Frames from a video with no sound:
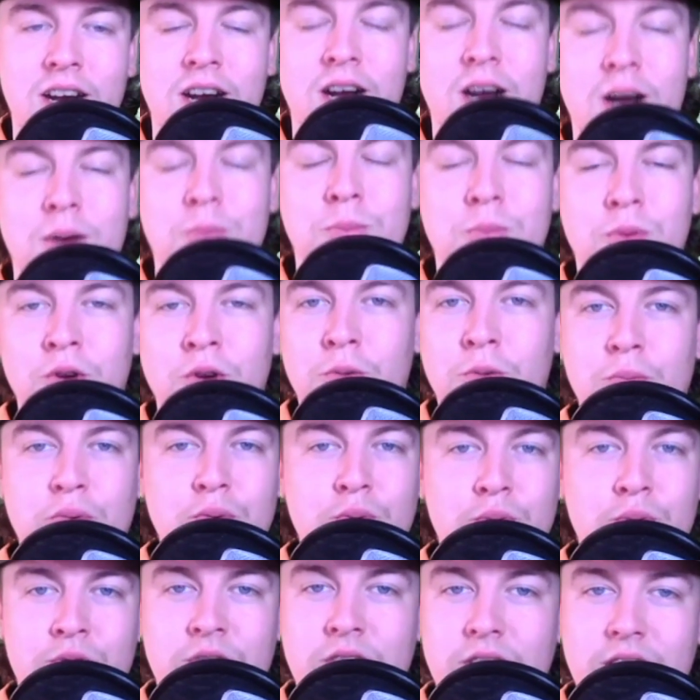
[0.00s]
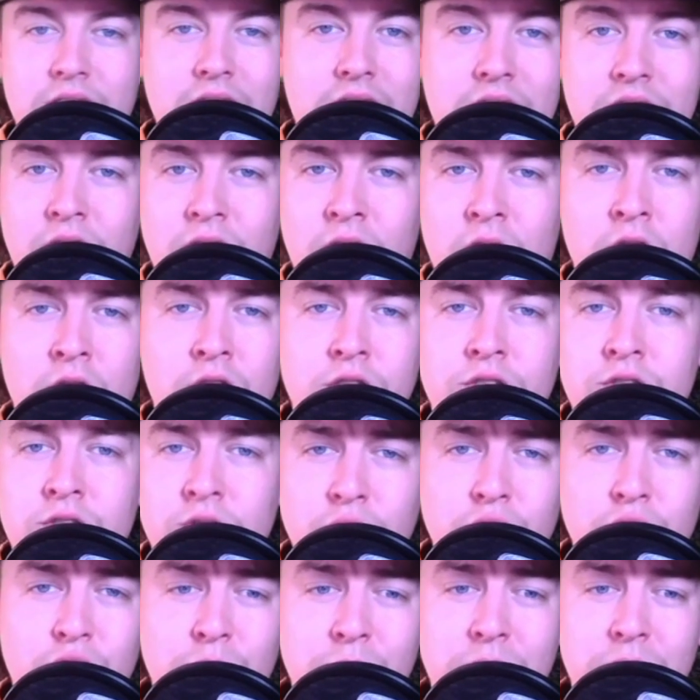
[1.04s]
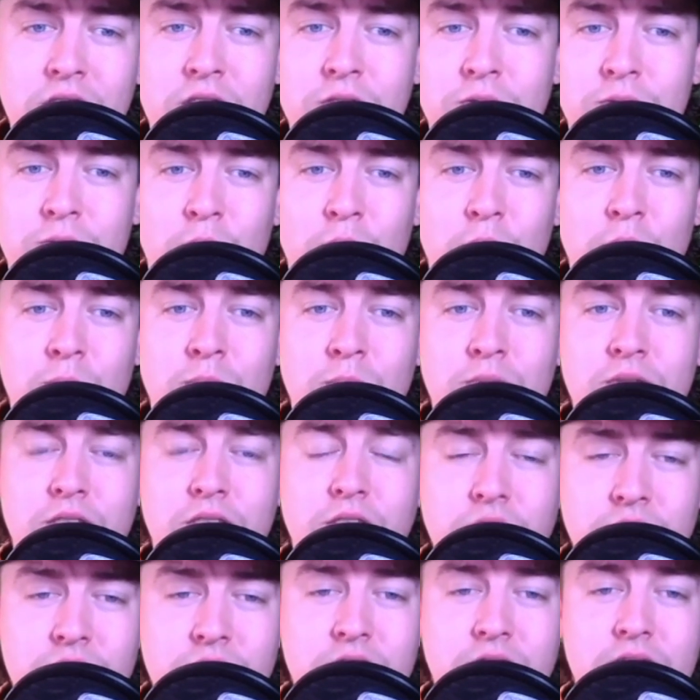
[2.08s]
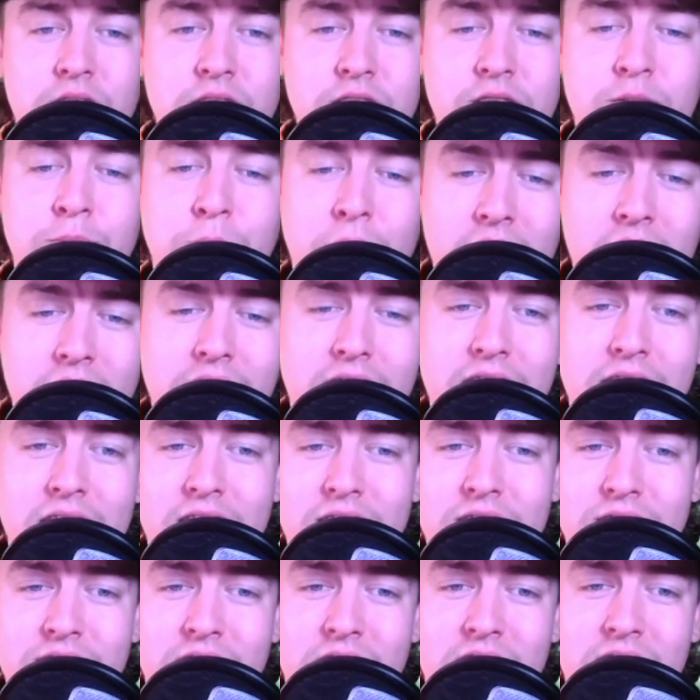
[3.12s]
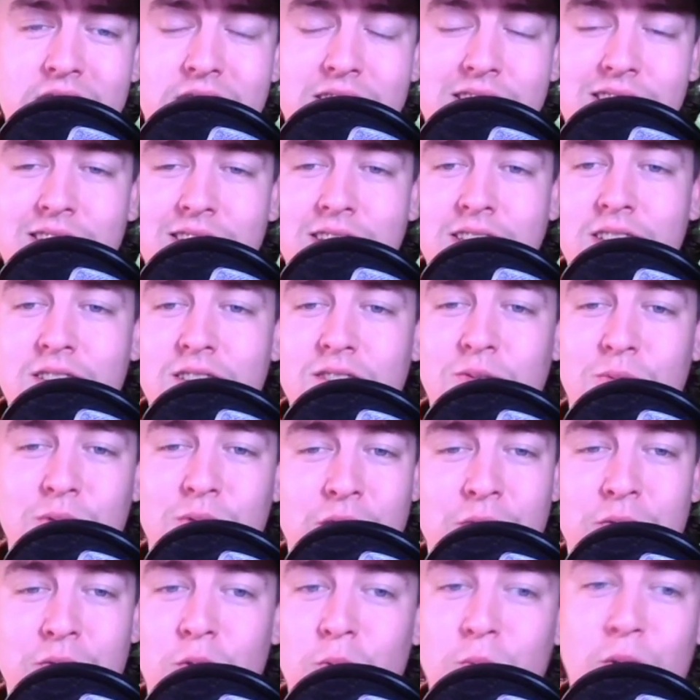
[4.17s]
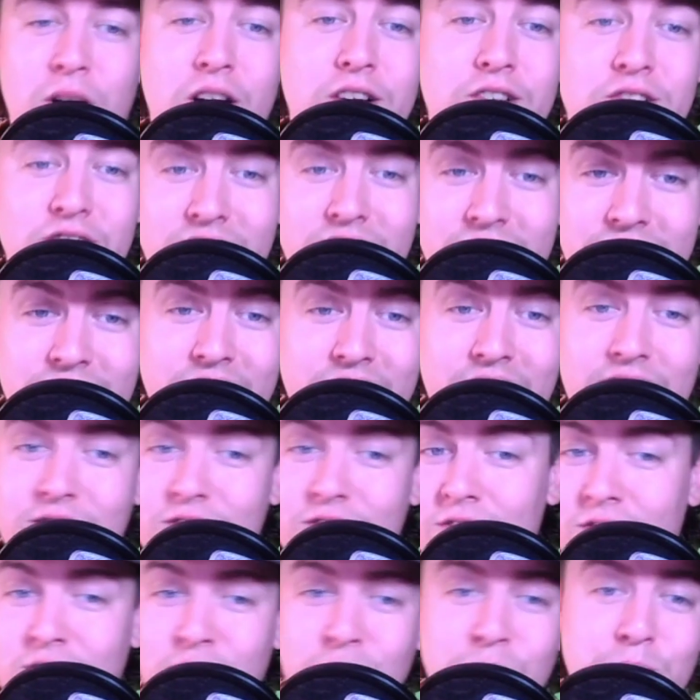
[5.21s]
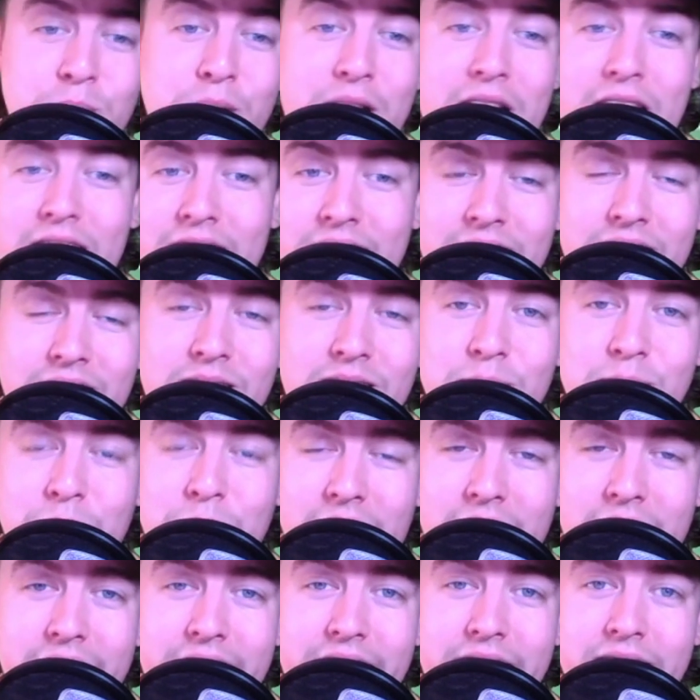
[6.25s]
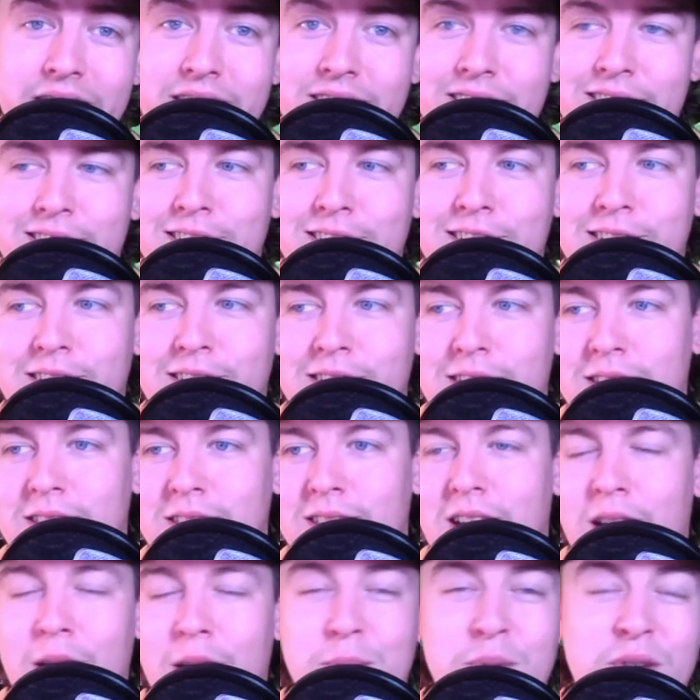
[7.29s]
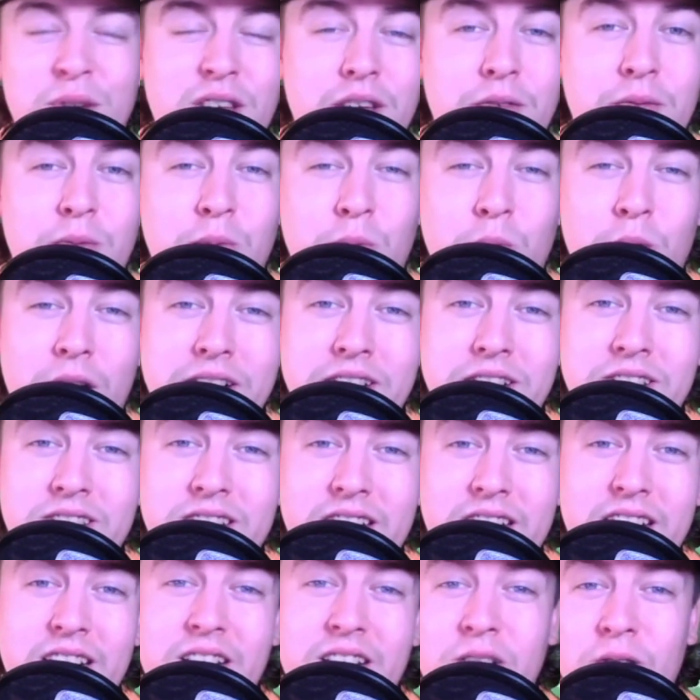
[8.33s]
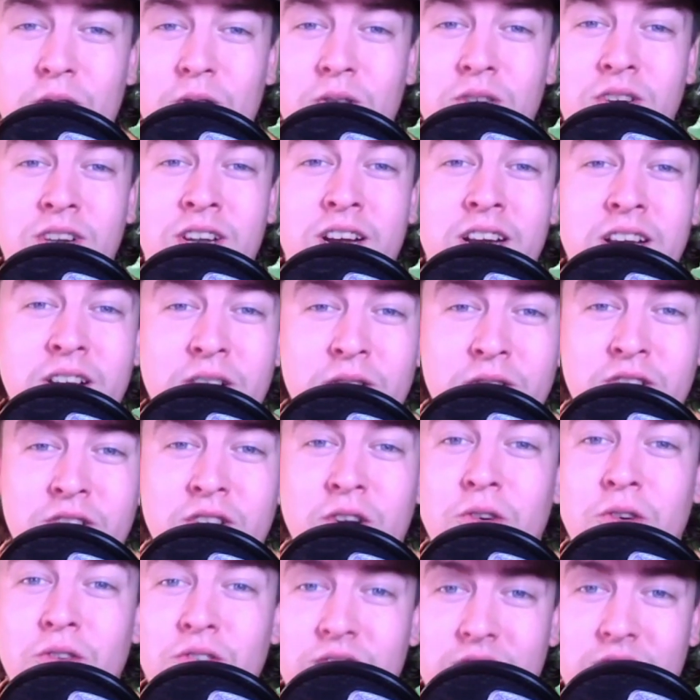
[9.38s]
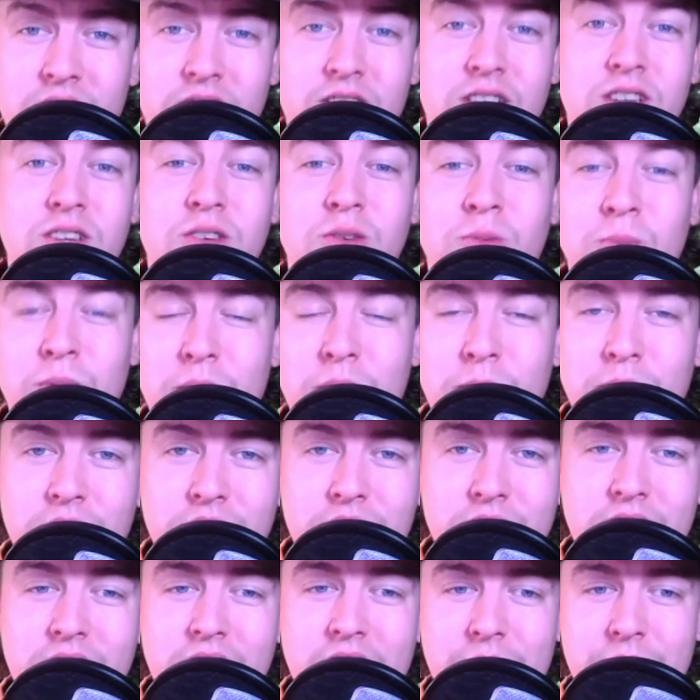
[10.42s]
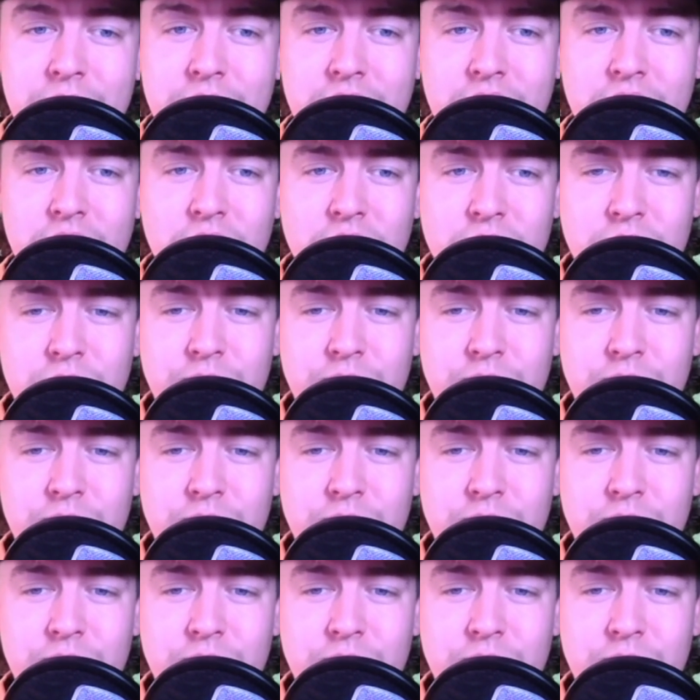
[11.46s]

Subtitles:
you'll see that on all social media forums that you'd see this podcast on. So whatever you're watching this on, just tune back in by, I believe, Wednesday night or Thursday. You'll be able to see that video.